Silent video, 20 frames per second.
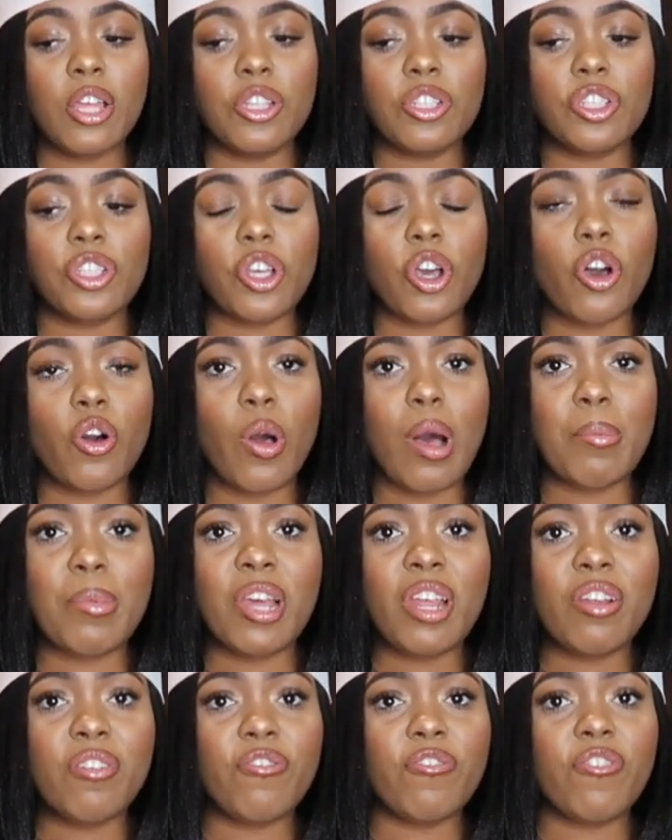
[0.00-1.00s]
So I'm
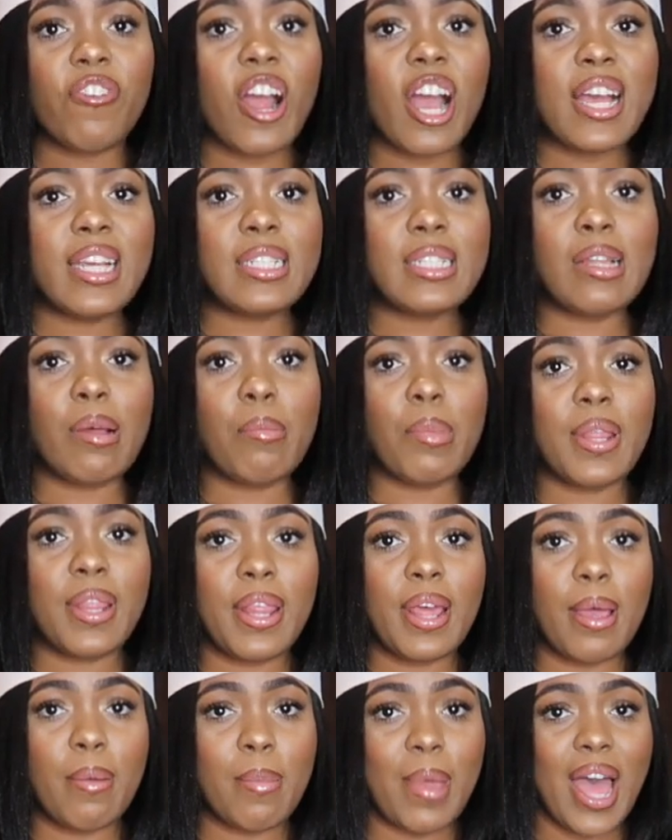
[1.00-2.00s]
gonna fry some of
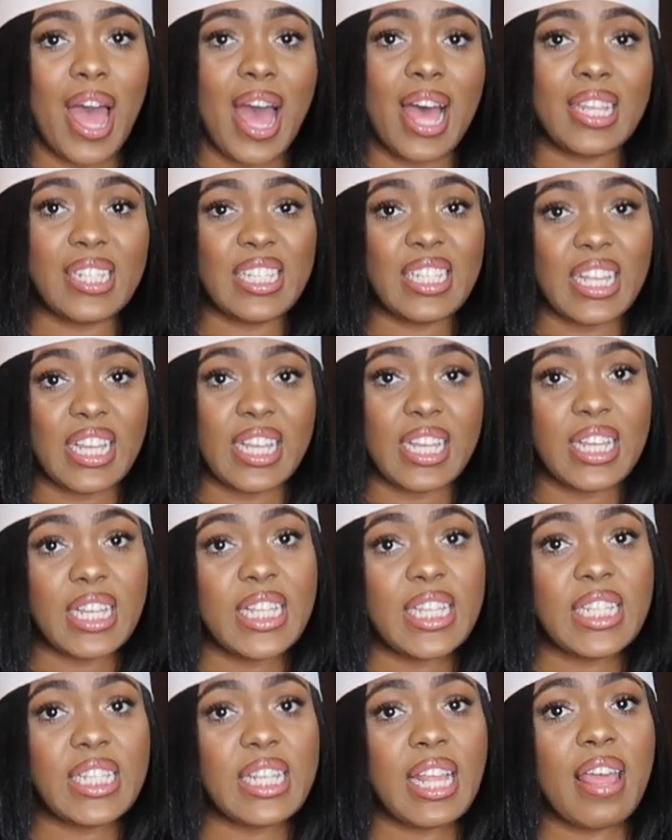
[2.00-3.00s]
them as
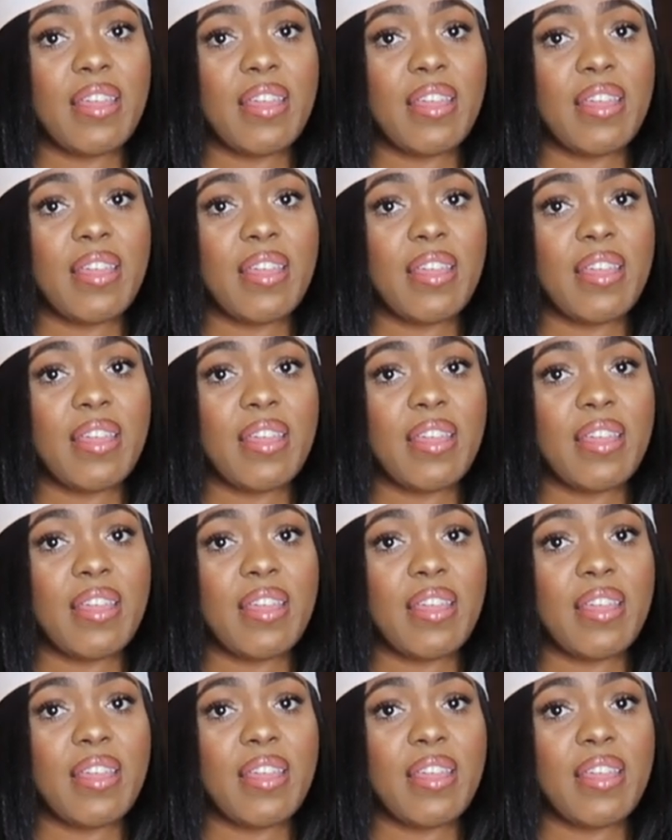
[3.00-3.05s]
is,